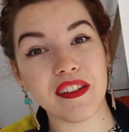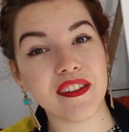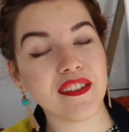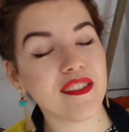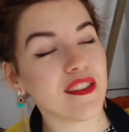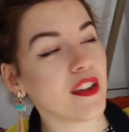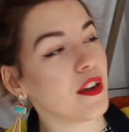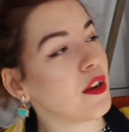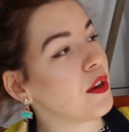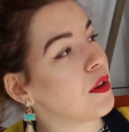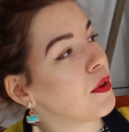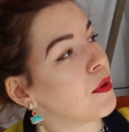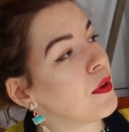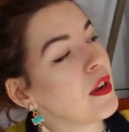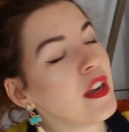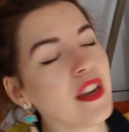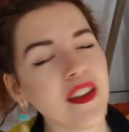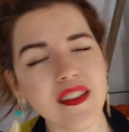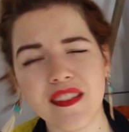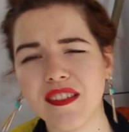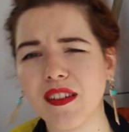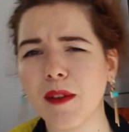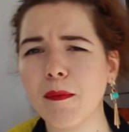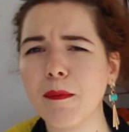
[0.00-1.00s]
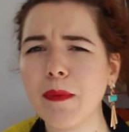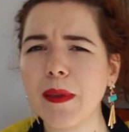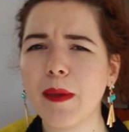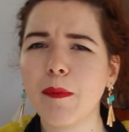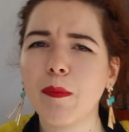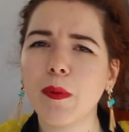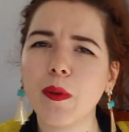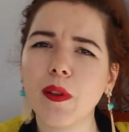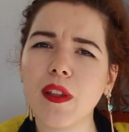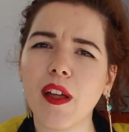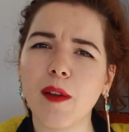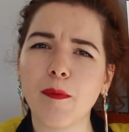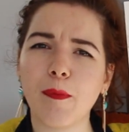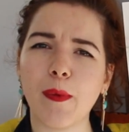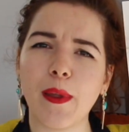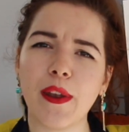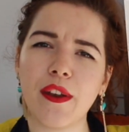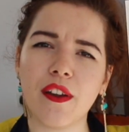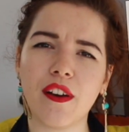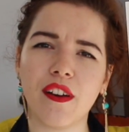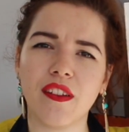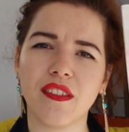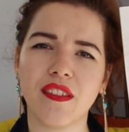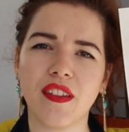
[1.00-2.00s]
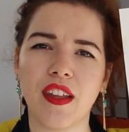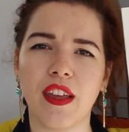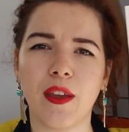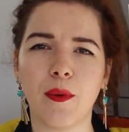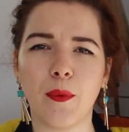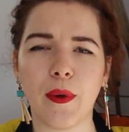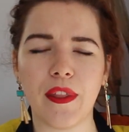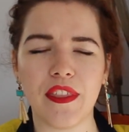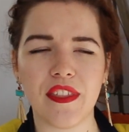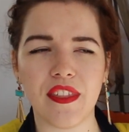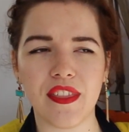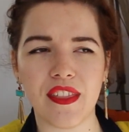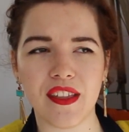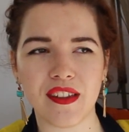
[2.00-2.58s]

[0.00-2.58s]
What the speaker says: So some people have been asking whether